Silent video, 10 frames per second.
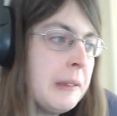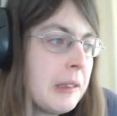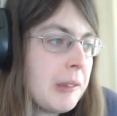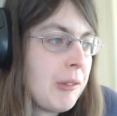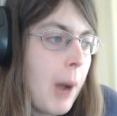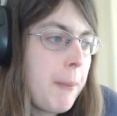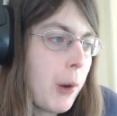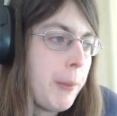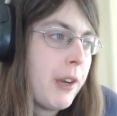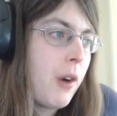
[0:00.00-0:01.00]
Rob
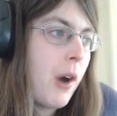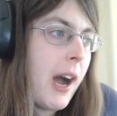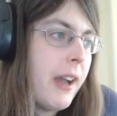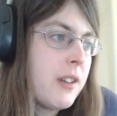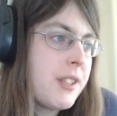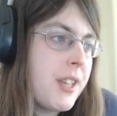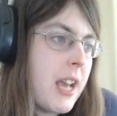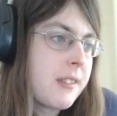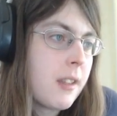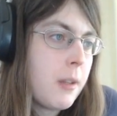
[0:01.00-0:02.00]
Portman of Ohio is a
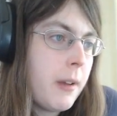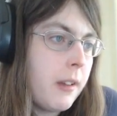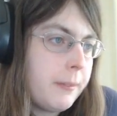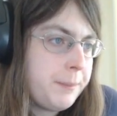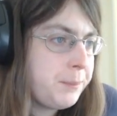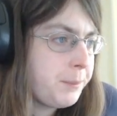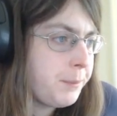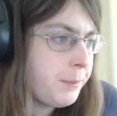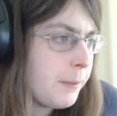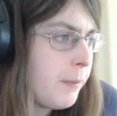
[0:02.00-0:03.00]
yes on the bill.
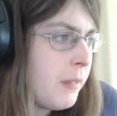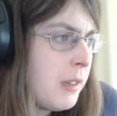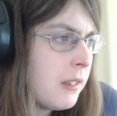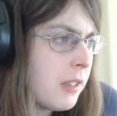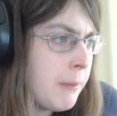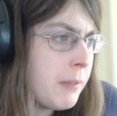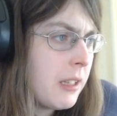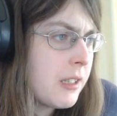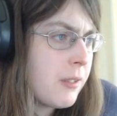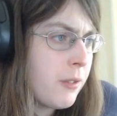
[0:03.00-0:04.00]
Tom
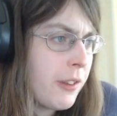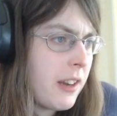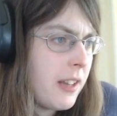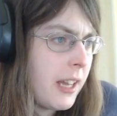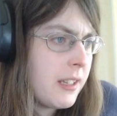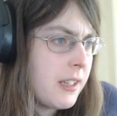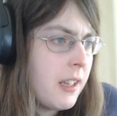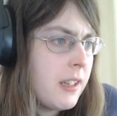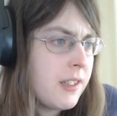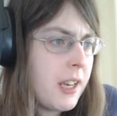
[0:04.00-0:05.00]
Tillis of North Carolina
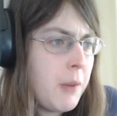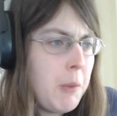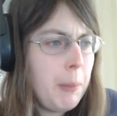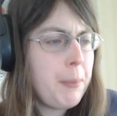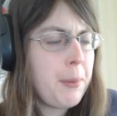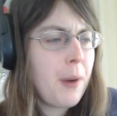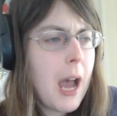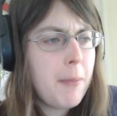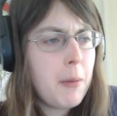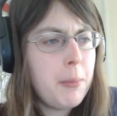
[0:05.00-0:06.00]
said he will
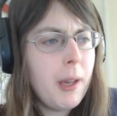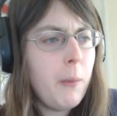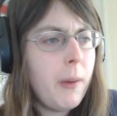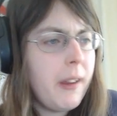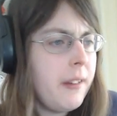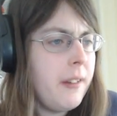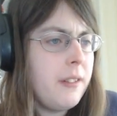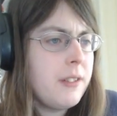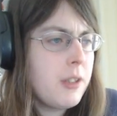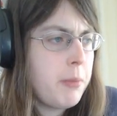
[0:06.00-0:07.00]

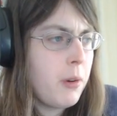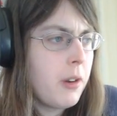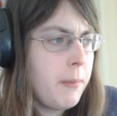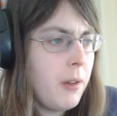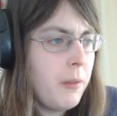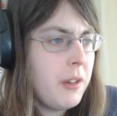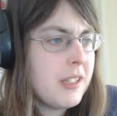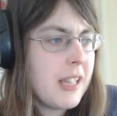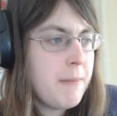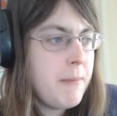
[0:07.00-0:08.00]
support a bill. What does
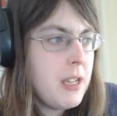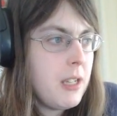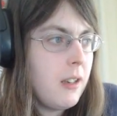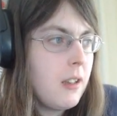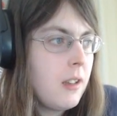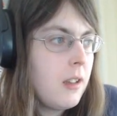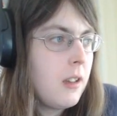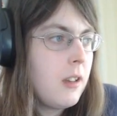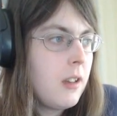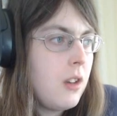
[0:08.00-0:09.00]
that mean?
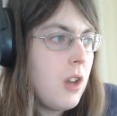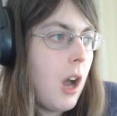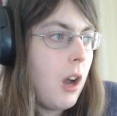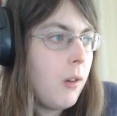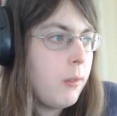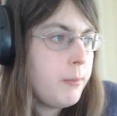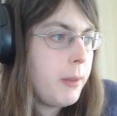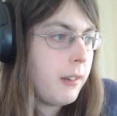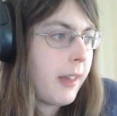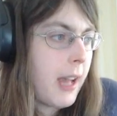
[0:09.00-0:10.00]
No.
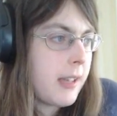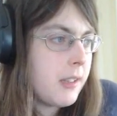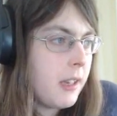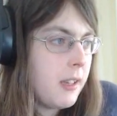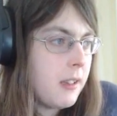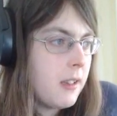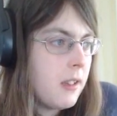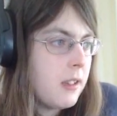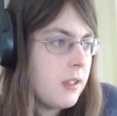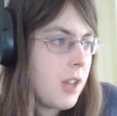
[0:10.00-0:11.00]
Bill Cassidy,
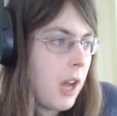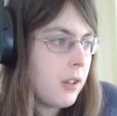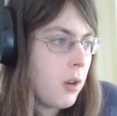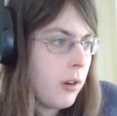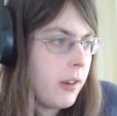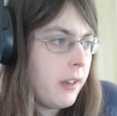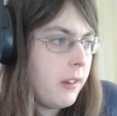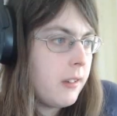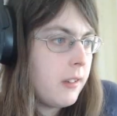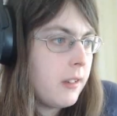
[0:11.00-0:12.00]
John Cornyn,
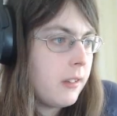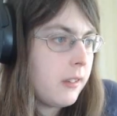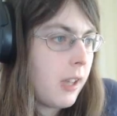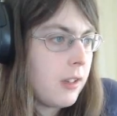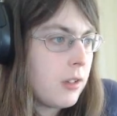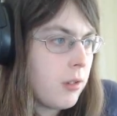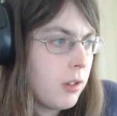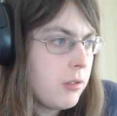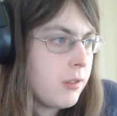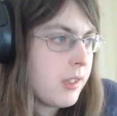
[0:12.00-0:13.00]
Ted
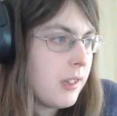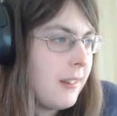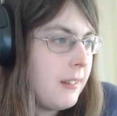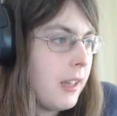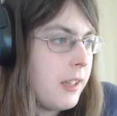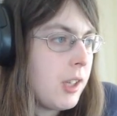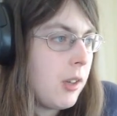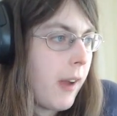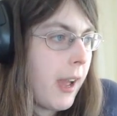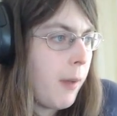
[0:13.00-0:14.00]
Cruz, Lindsey
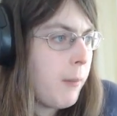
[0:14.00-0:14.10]
Graham,